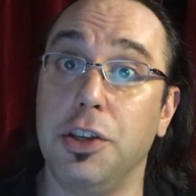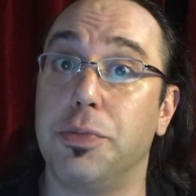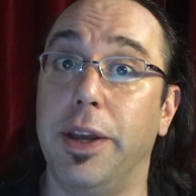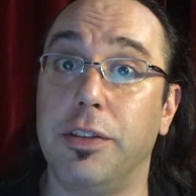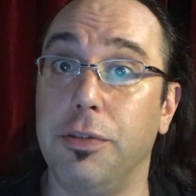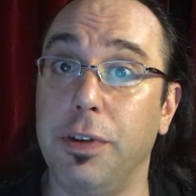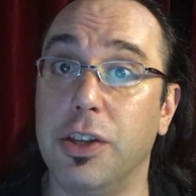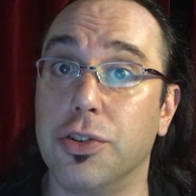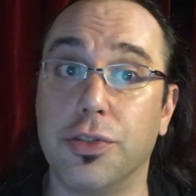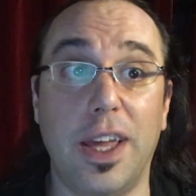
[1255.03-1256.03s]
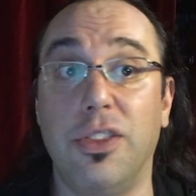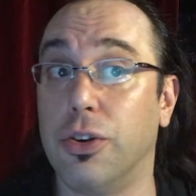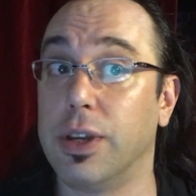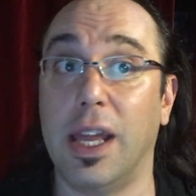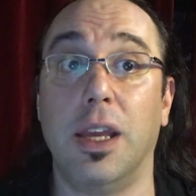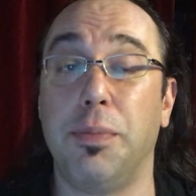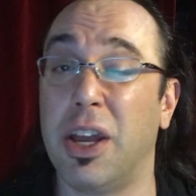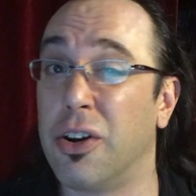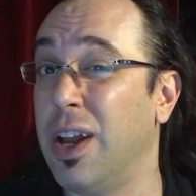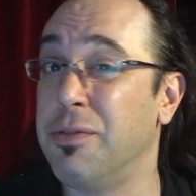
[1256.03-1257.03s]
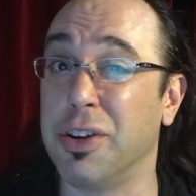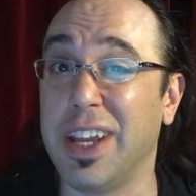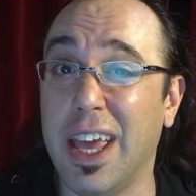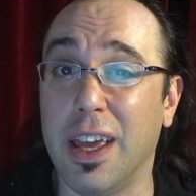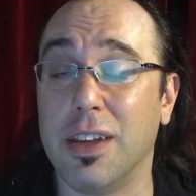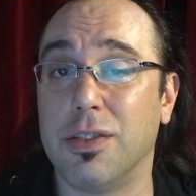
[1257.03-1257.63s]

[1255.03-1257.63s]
schmancy features, and they're getting better every day.